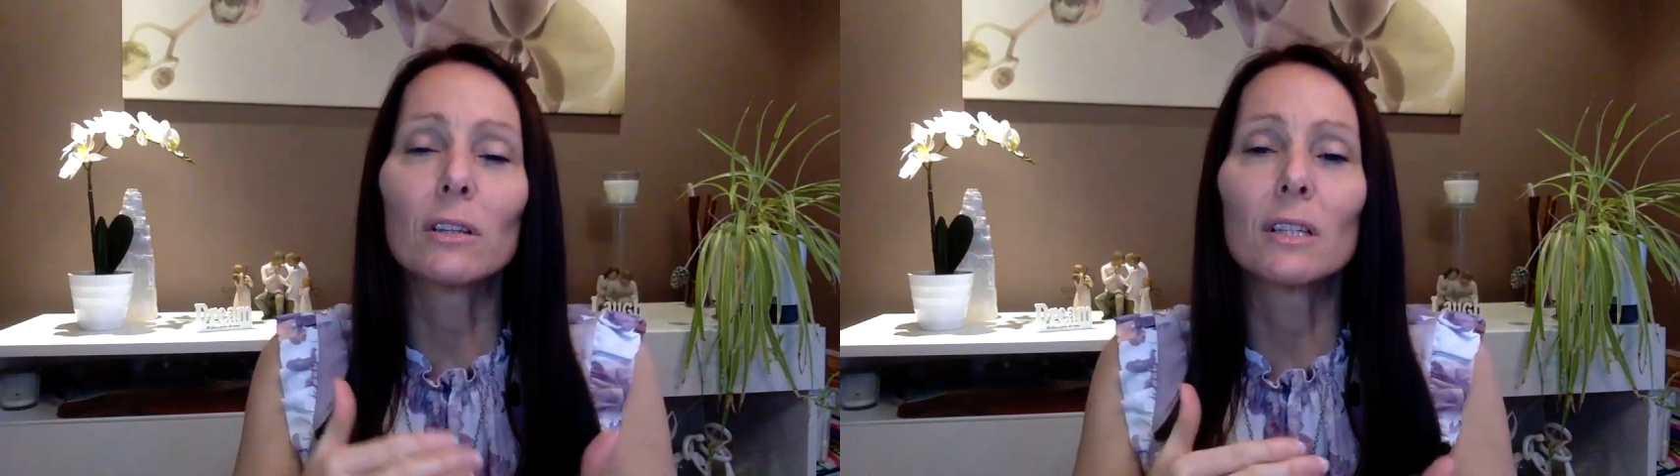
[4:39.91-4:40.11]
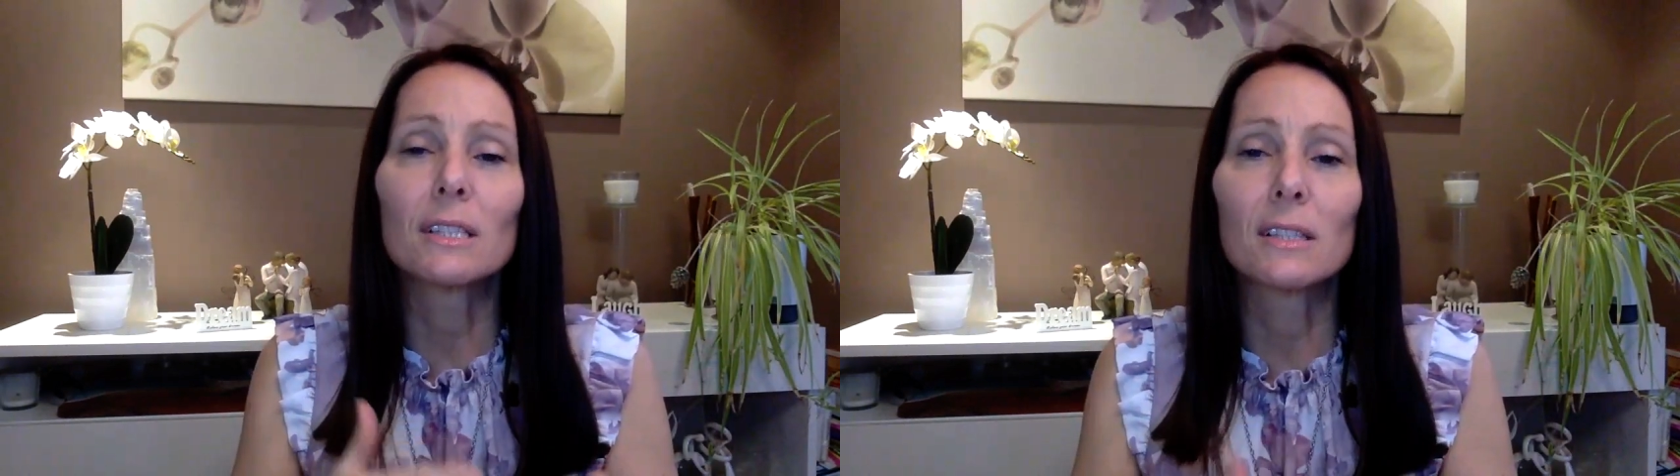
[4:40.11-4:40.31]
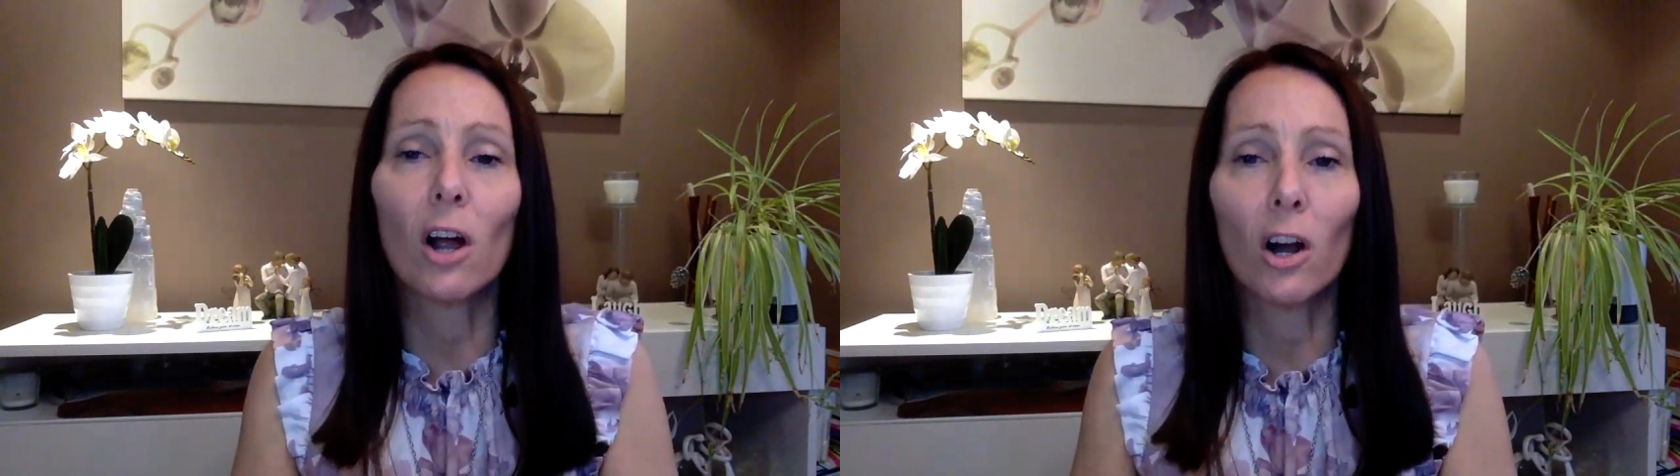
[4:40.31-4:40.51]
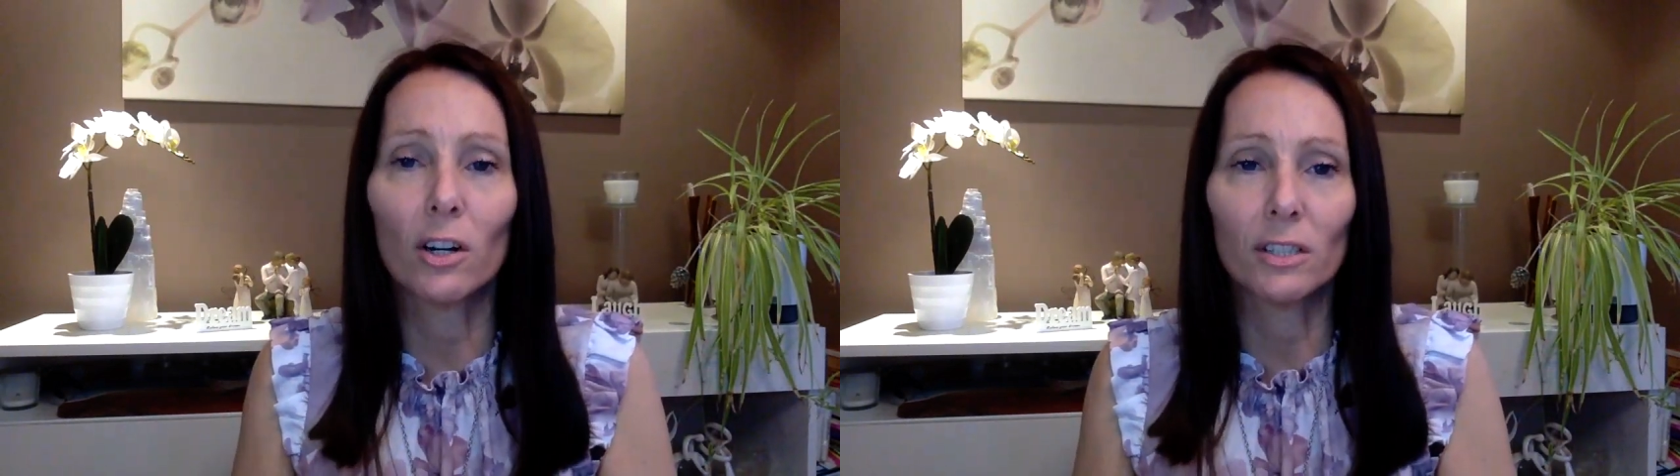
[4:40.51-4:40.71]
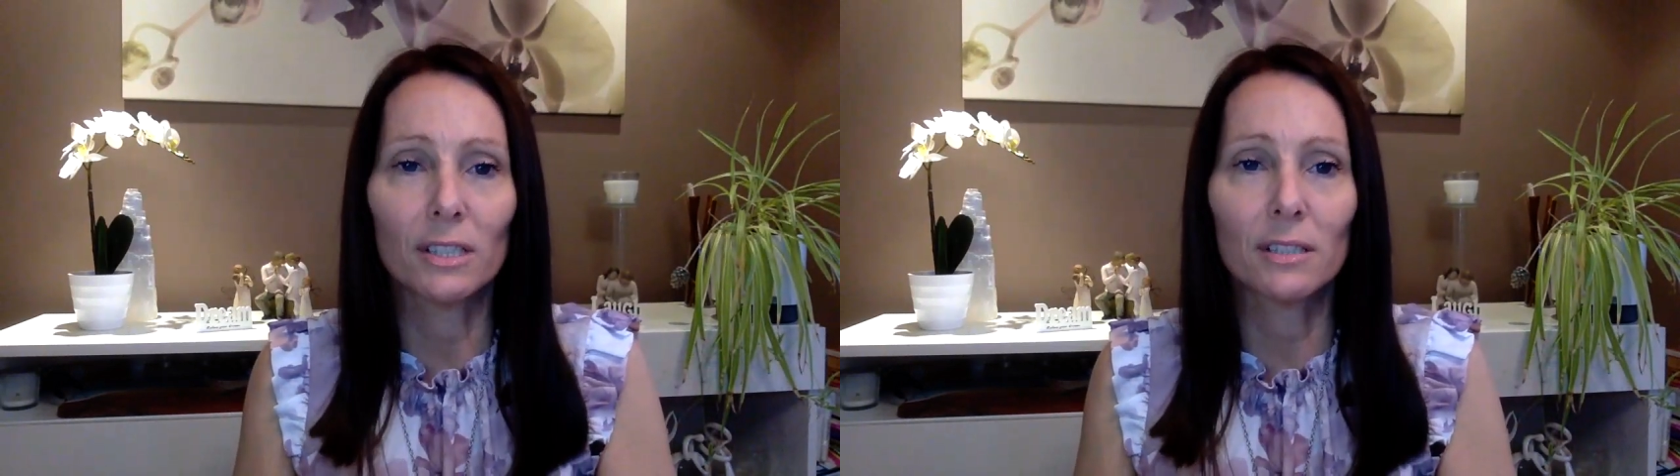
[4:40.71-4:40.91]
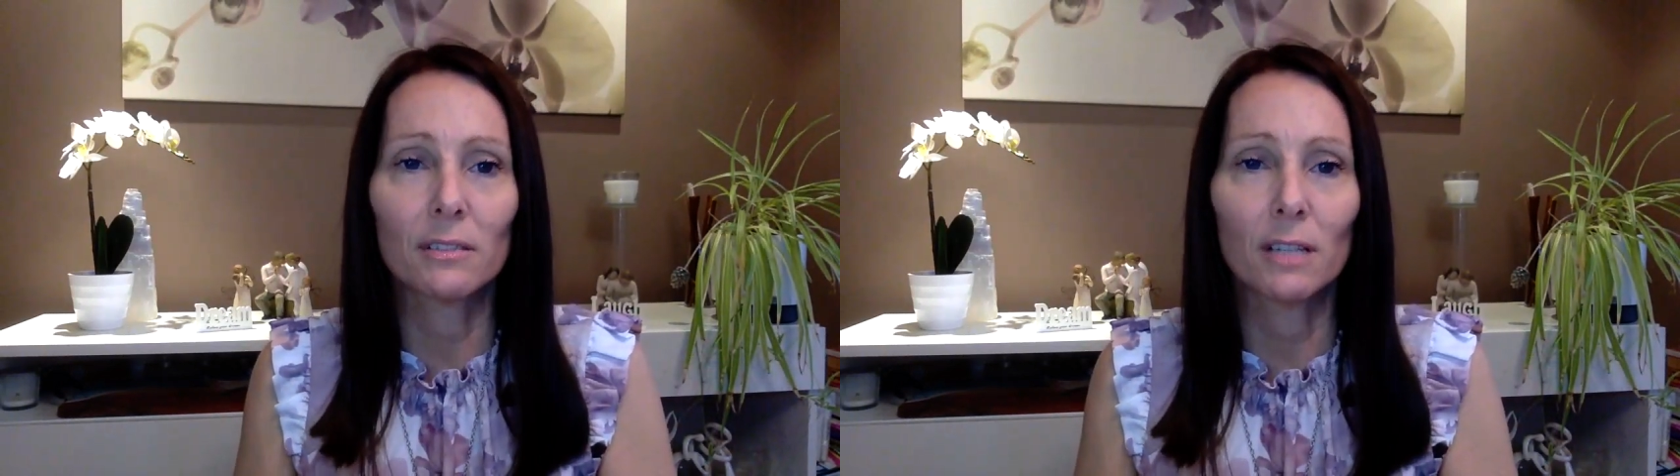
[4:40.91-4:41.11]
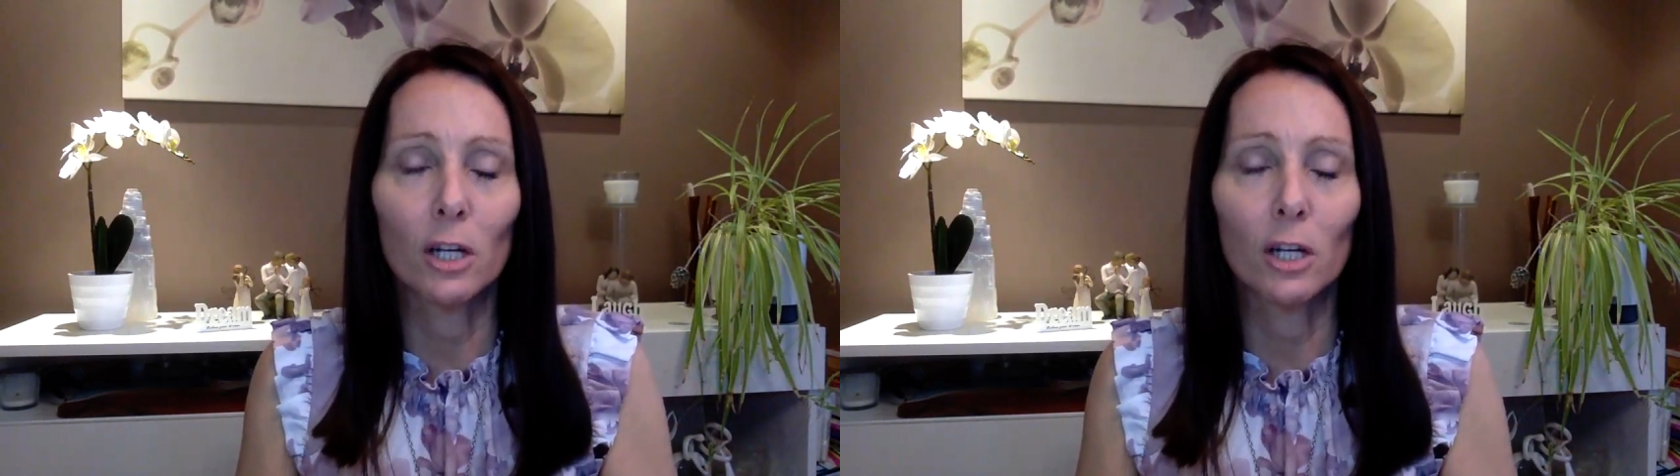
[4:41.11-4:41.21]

Lazars,